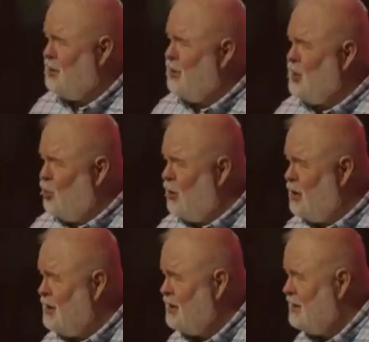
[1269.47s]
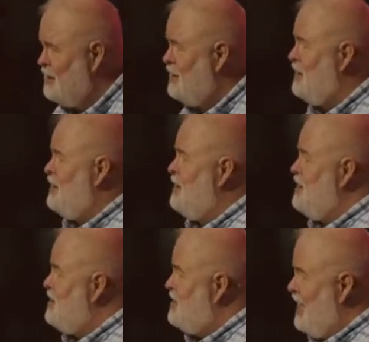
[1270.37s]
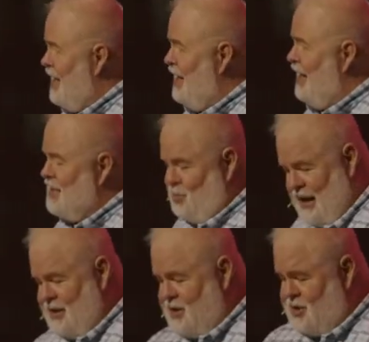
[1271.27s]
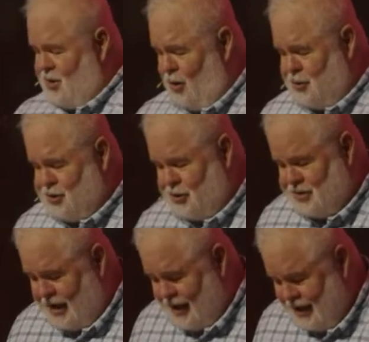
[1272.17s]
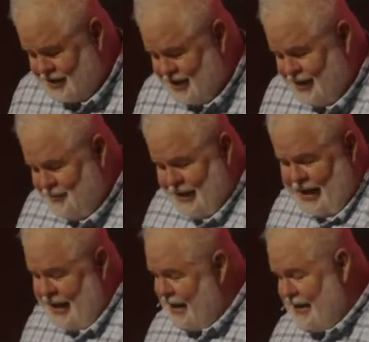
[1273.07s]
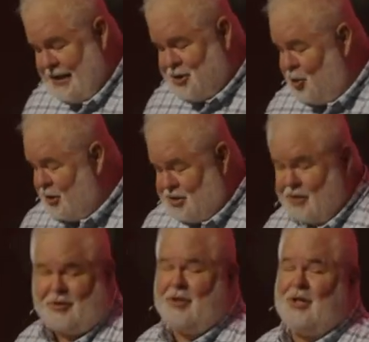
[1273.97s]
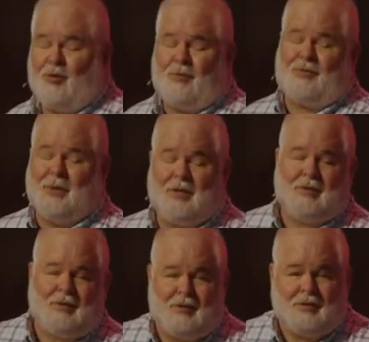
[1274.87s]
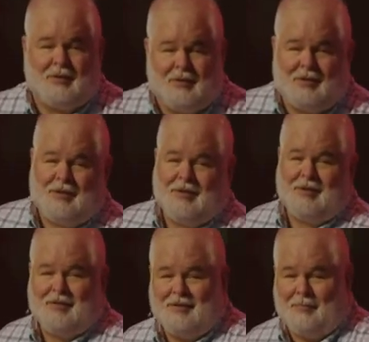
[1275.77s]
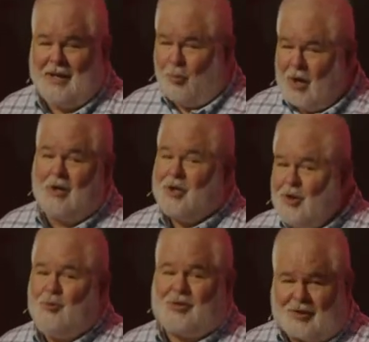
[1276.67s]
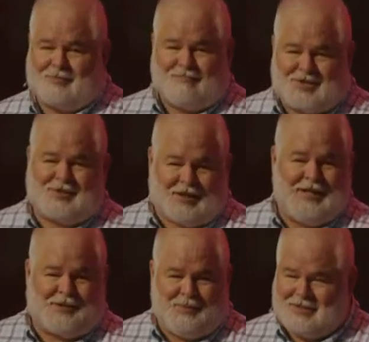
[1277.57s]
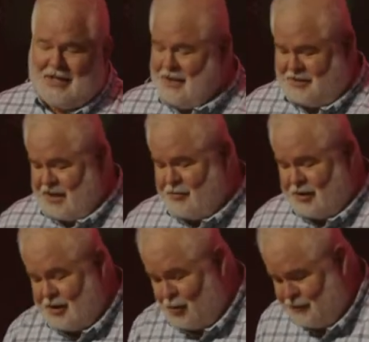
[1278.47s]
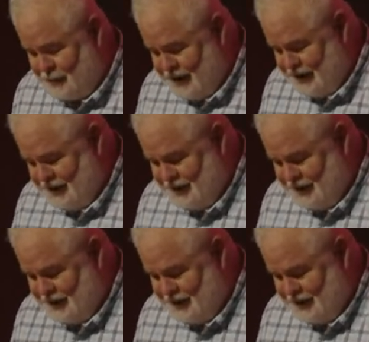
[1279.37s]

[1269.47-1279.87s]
Greek word? Telos. Well, I just told you, telos. Man, that joke is never going to get old for me. May wear you slick, but it's never going to get old for me.